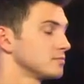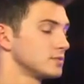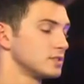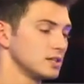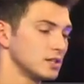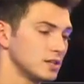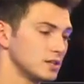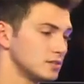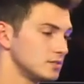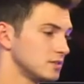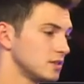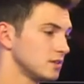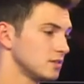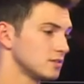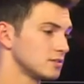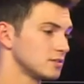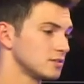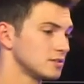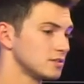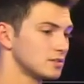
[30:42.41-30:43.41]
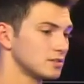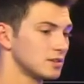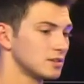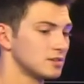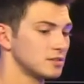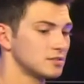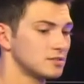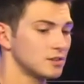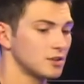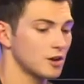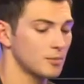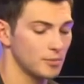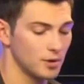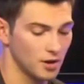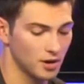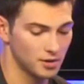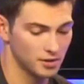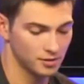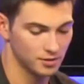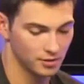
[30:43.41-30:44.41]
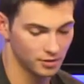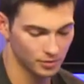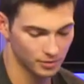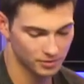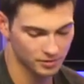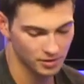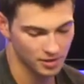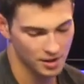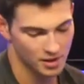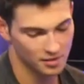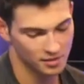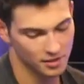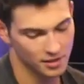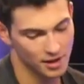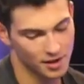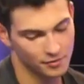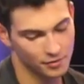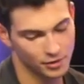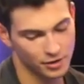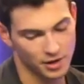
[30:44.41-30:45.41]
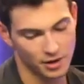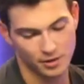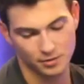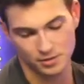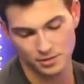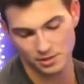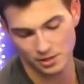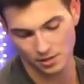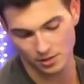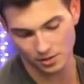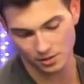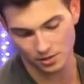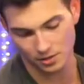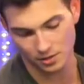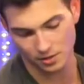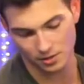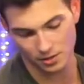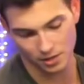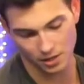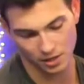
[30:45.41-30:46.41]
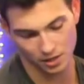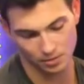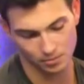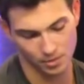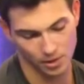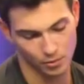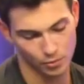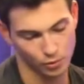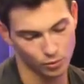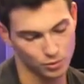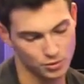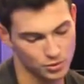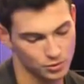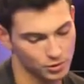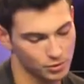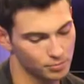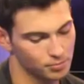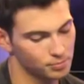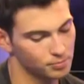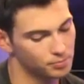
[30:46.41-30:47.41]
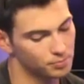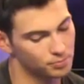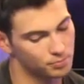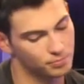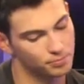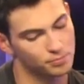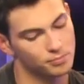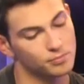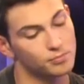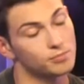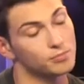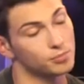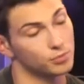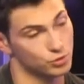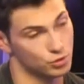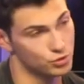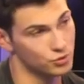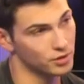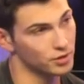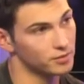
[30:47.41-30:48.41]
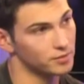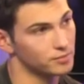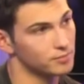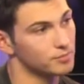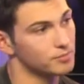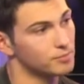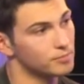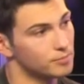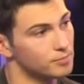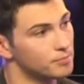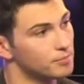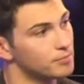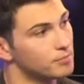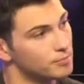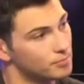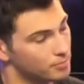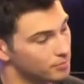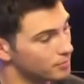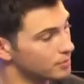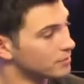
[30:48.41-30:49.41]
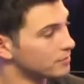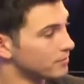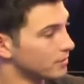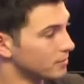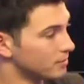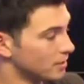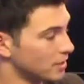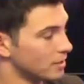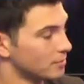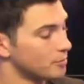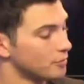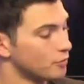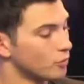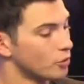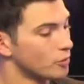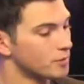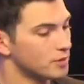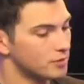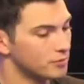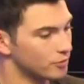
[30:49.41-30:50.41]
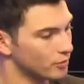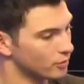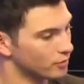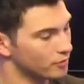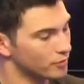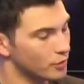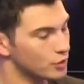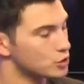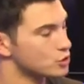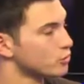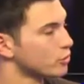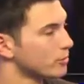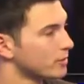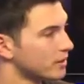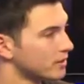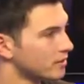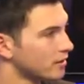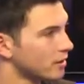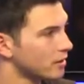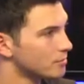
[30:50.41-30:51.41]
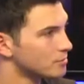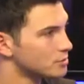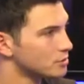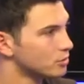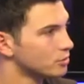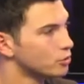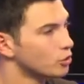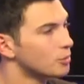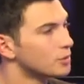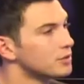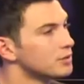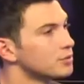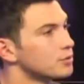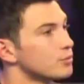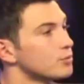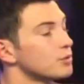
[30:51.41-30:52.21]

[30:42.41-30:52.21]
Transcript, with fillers: Yeah, no, and to come on, and you know, they have their characters. Luckily, uh, my role was only portrayed uh, before me for a very short amount of time, so nobody could